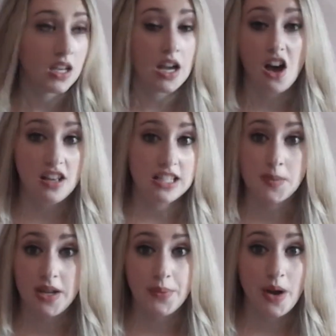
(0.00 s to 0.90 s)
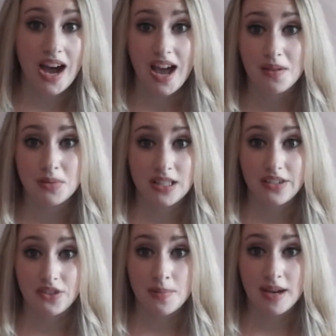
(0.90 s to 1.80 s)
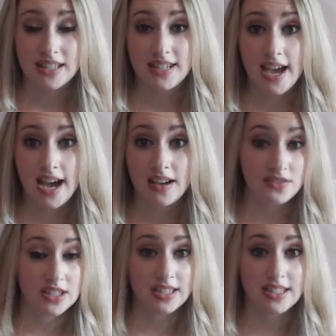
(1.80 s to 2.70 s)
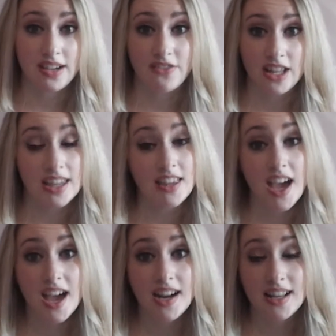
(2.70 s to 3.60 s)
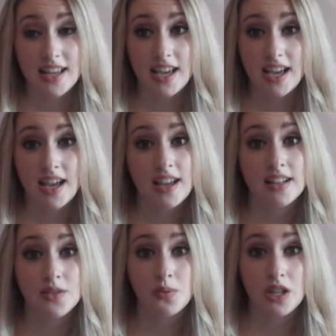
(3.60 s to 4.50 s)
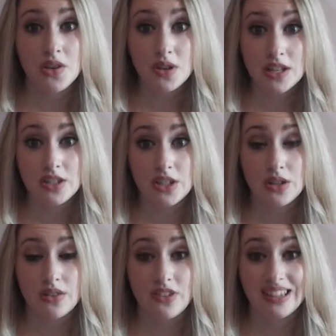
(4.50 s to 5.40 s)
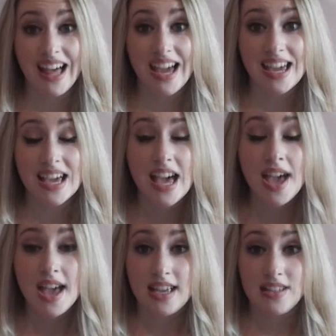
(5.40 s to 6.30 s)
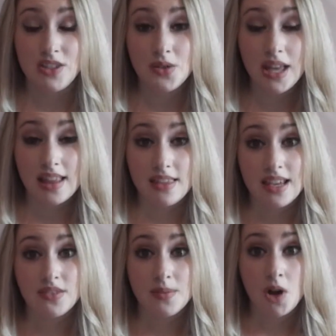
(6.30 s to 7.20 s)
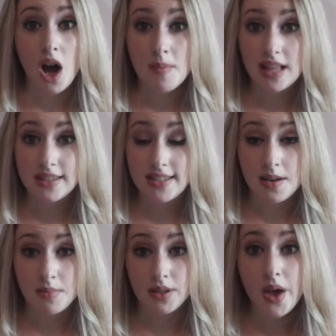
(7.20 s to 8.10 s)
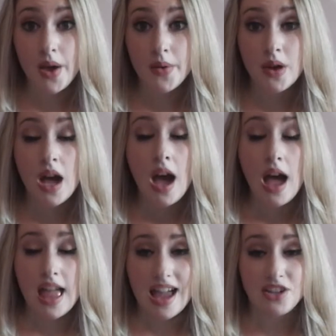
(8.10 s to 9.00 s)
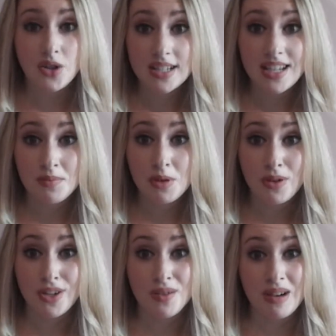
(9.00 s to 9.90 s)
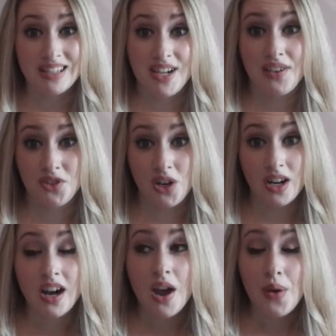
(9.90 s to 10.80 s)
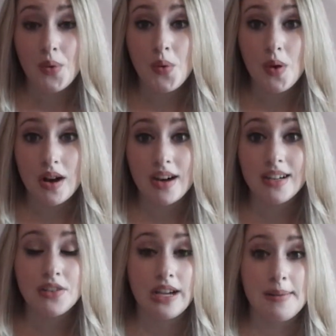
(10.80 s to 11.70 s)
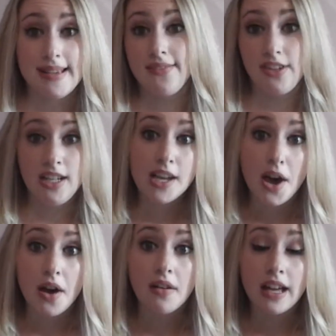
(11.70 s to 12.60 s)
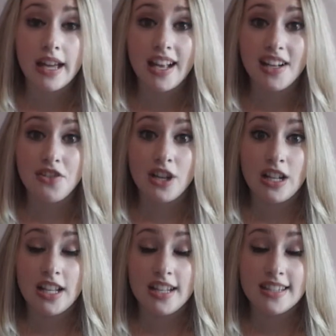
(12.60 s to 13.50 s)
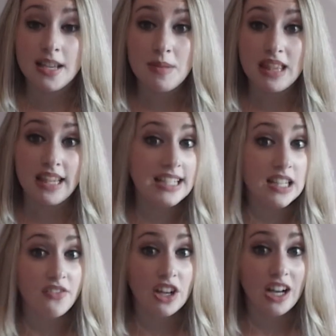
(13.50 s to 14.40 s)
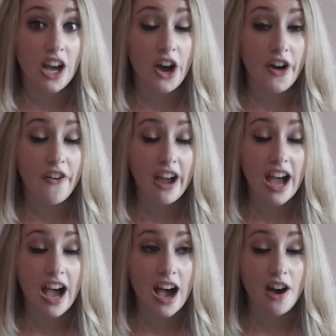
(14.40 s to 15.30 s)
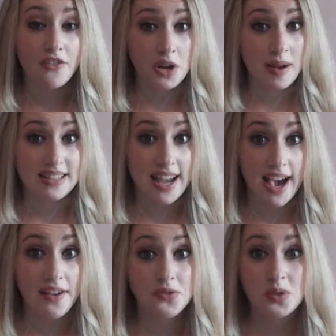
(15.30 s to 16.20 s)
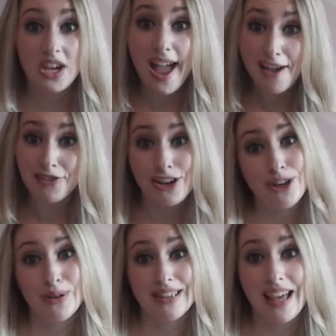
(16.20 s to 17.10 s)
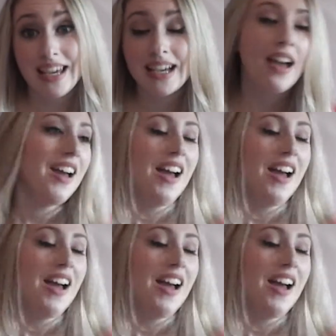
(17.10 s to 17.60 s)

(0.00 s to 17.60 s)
And I'll explain why I believe they're must-haves and stuff like that. And what you can do if you'd like is you can leave some comments down below and you can tell me what your must-haves are. Or you can make a video and you can send me the link to the video of your must-haves, whichever you would like.